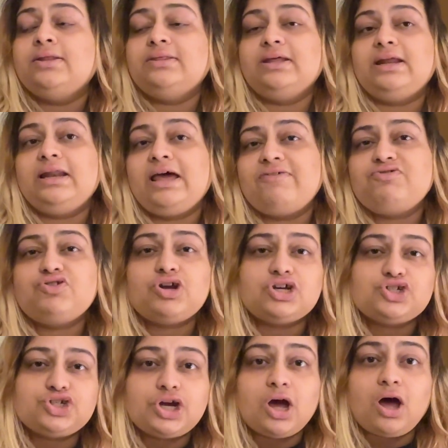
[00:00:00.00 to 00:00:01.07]
They left
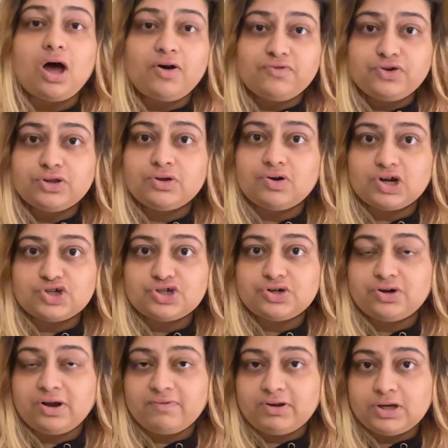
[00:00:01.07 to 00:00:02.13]
Russia after the Russian
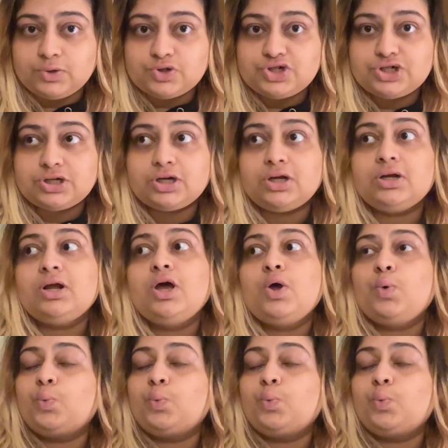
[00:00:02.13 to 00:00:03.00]
Revolution,